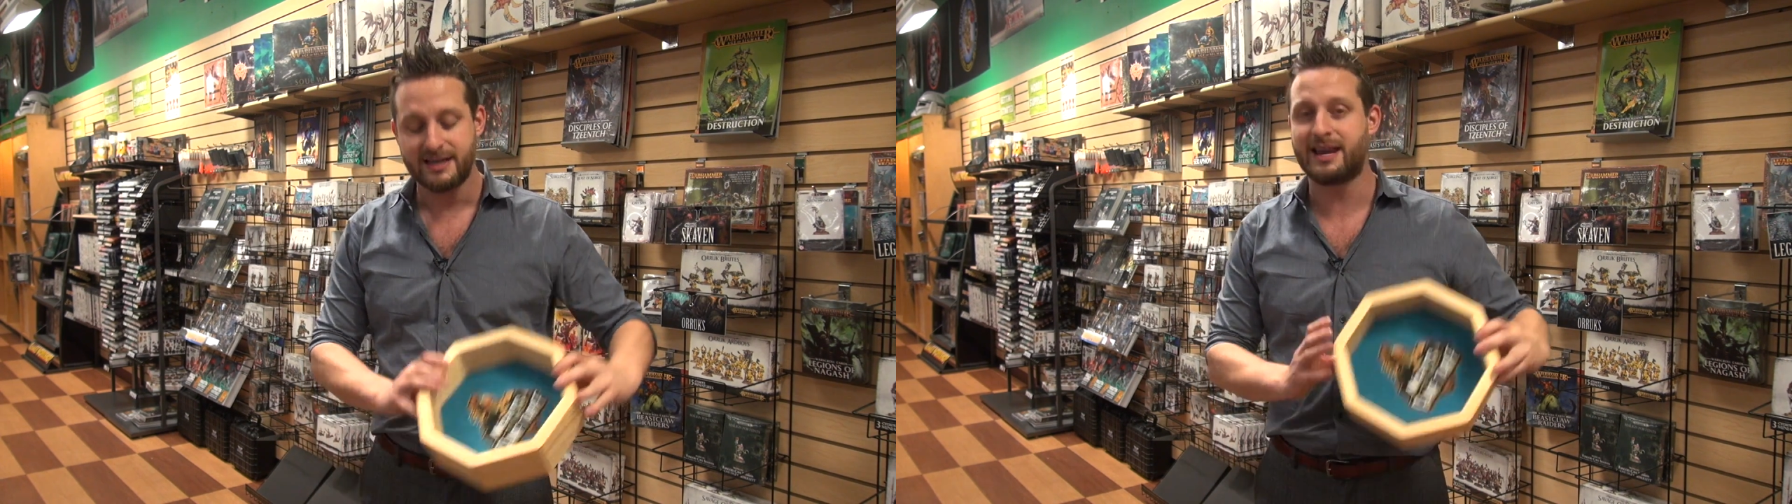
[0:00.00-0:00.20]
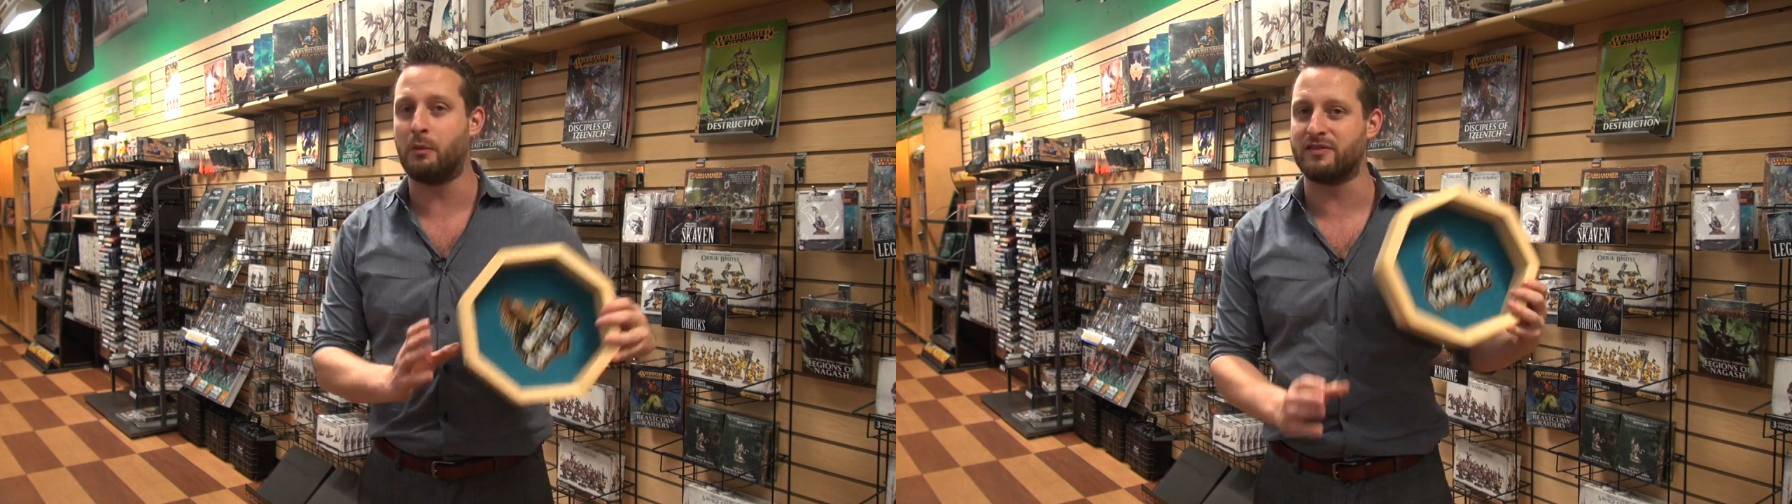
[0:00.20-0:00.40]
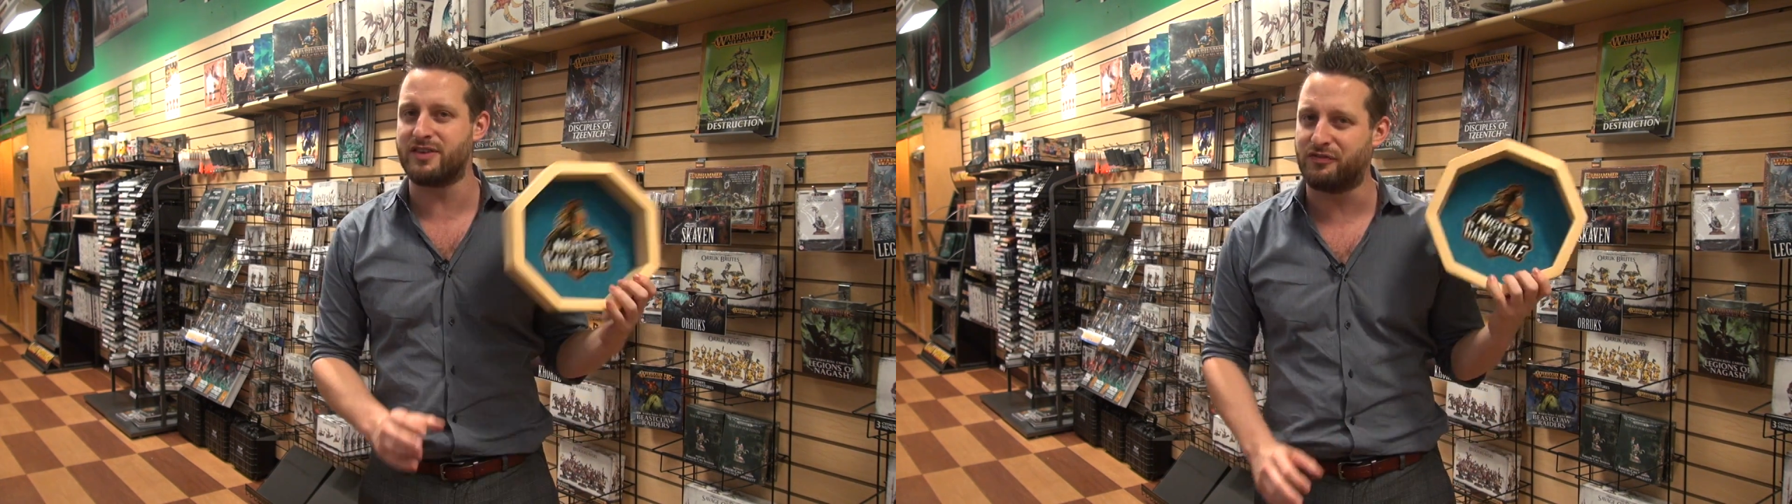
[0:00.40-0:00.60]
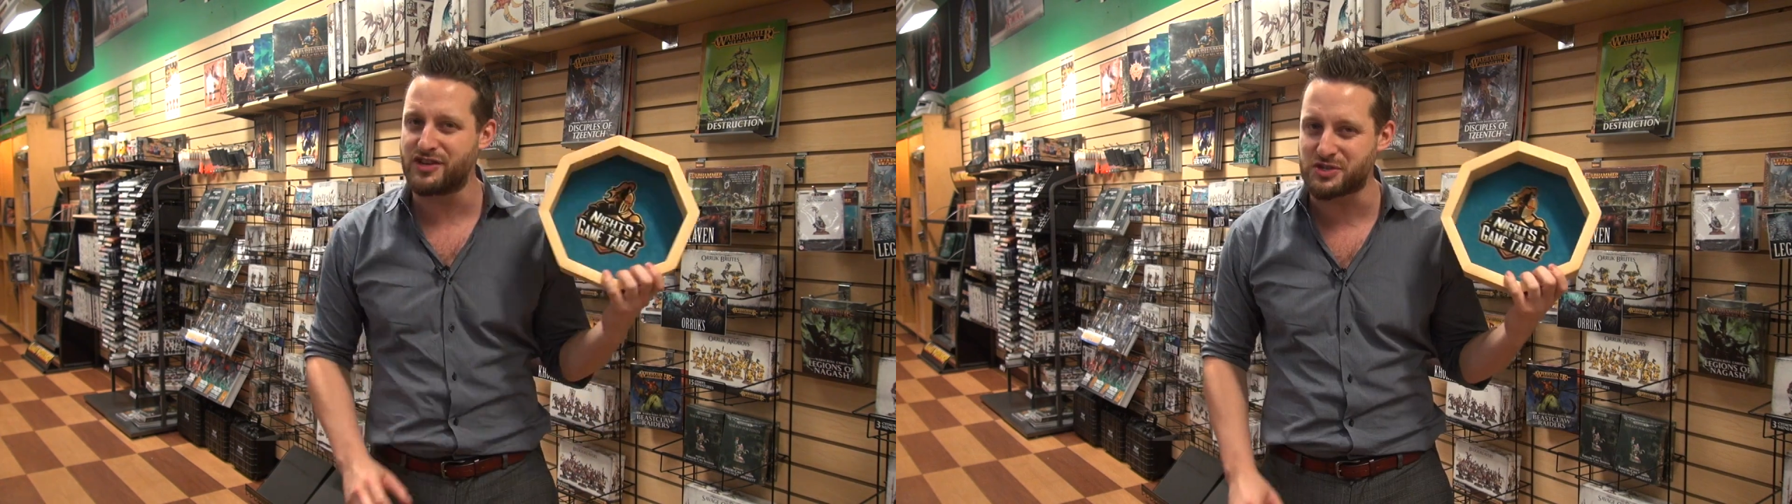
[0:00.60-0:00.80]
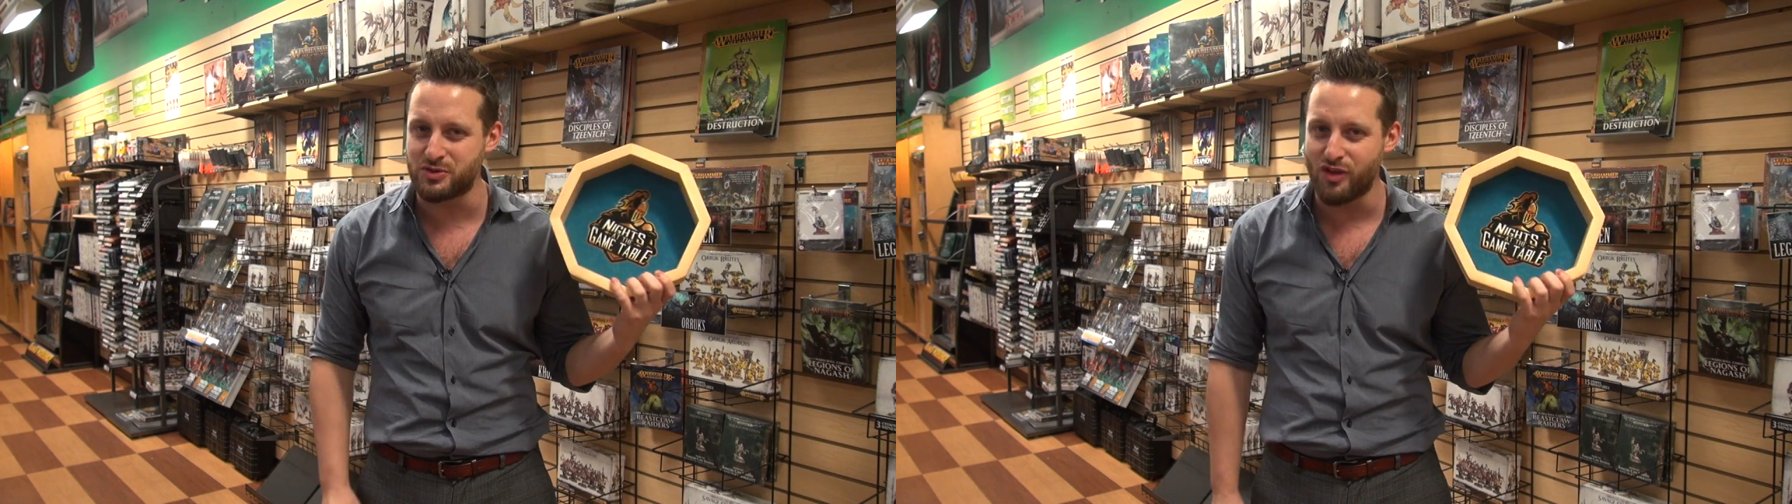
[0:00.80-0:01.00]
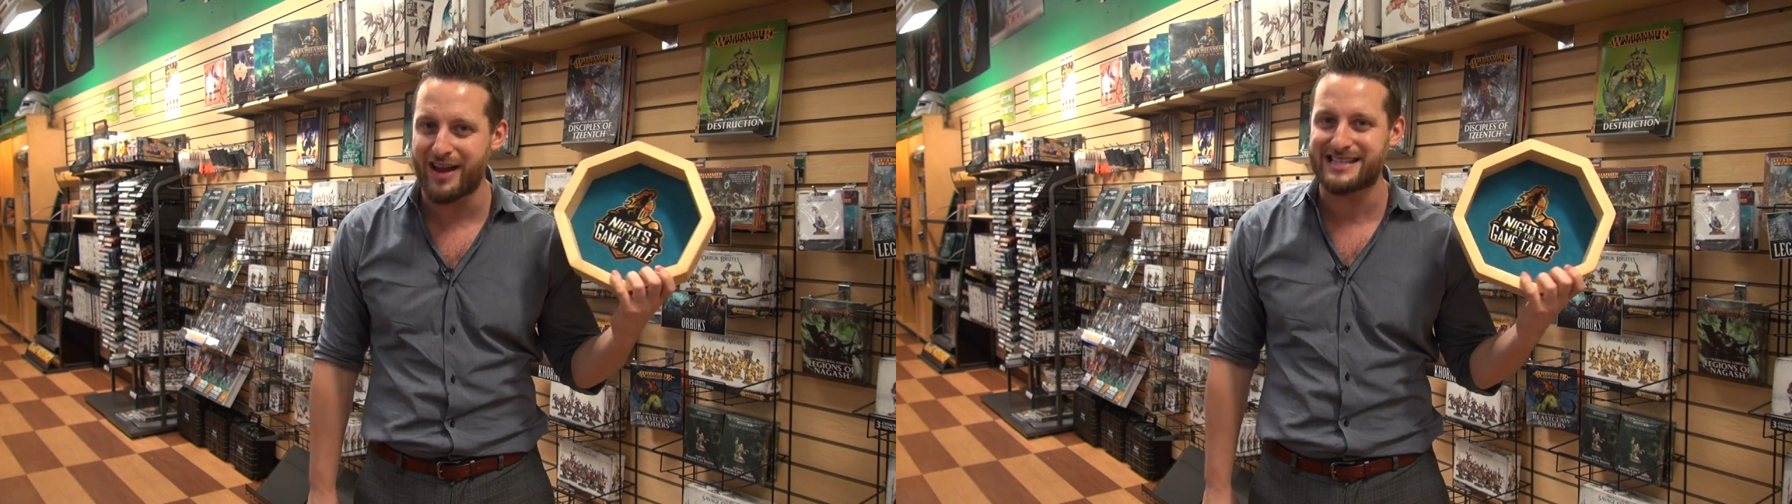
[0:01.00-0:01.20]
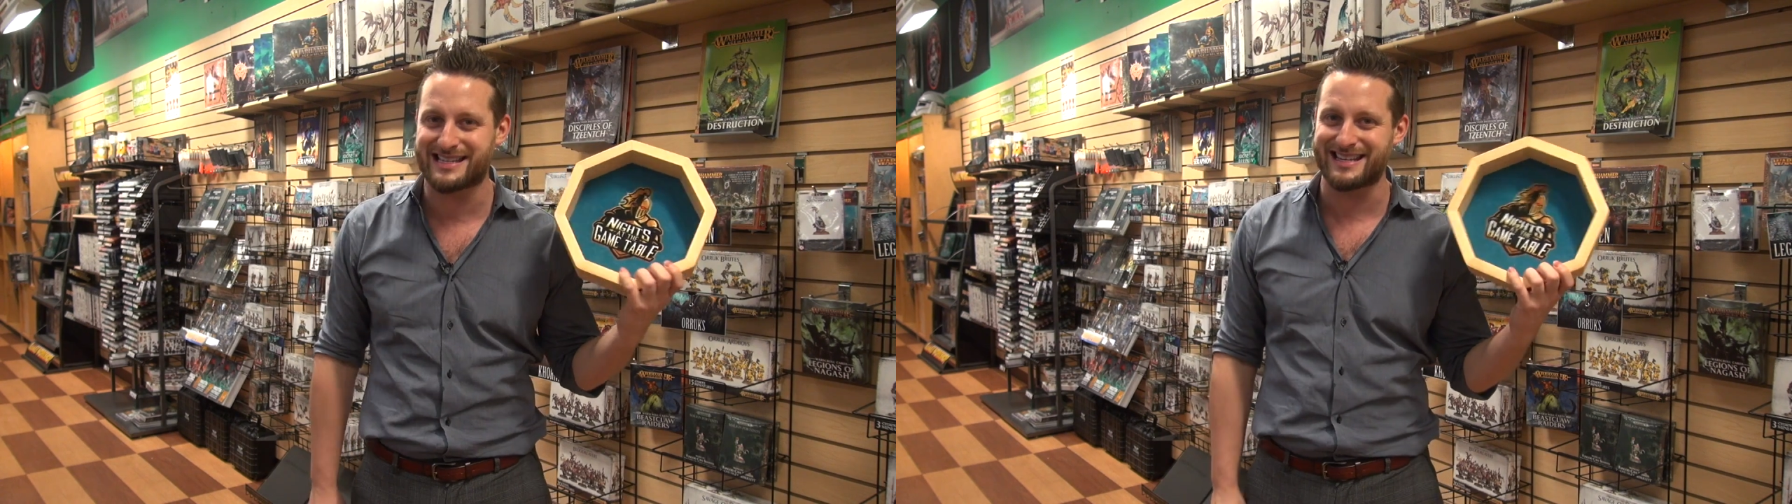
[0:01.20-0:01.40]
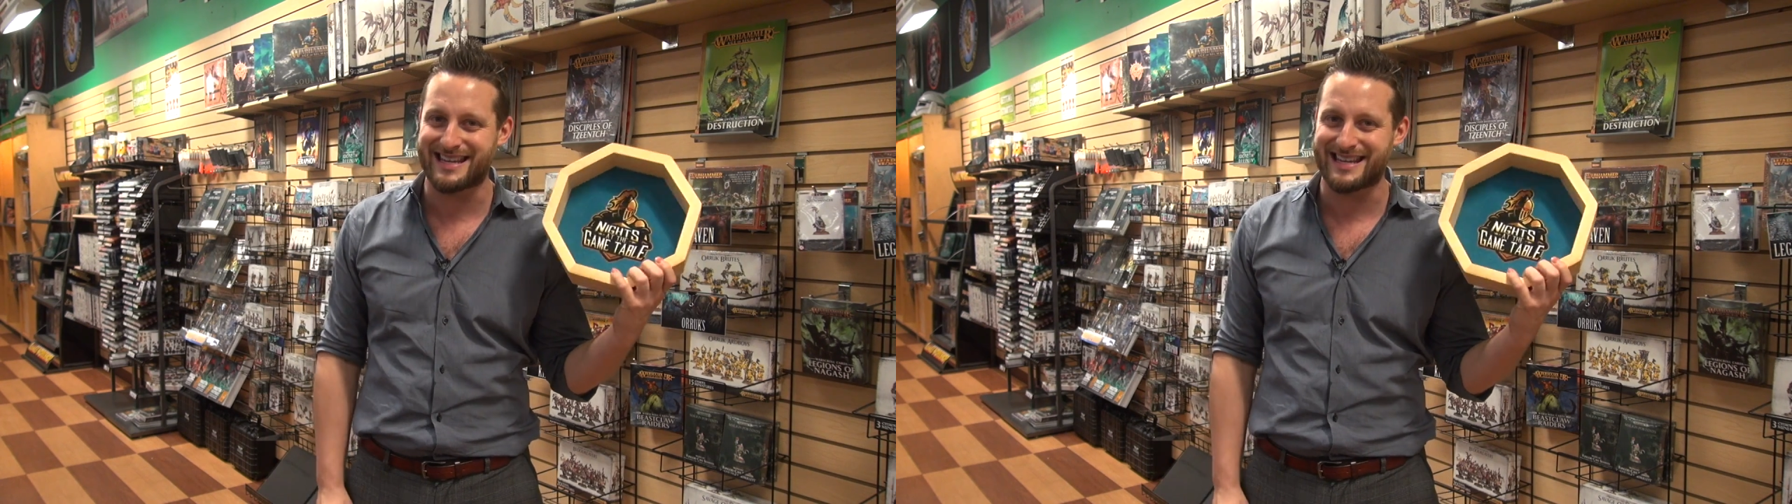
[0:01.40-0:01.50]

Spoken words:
get one of the official Knights at